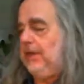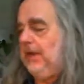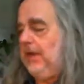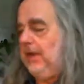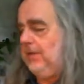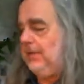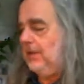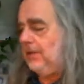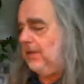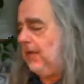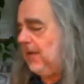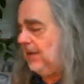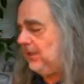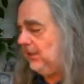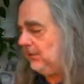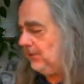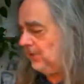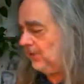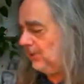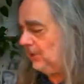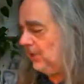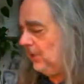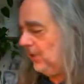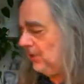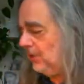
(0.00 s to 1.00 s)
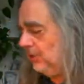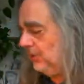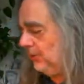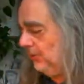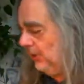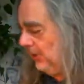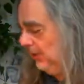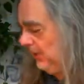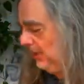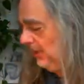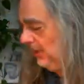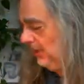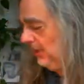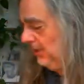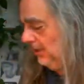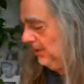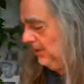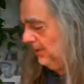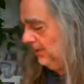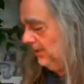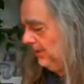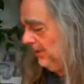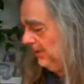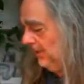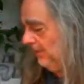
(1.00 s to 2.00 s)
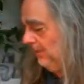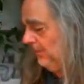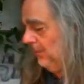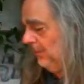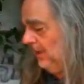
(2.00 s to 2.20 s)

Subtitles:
How the class is structured is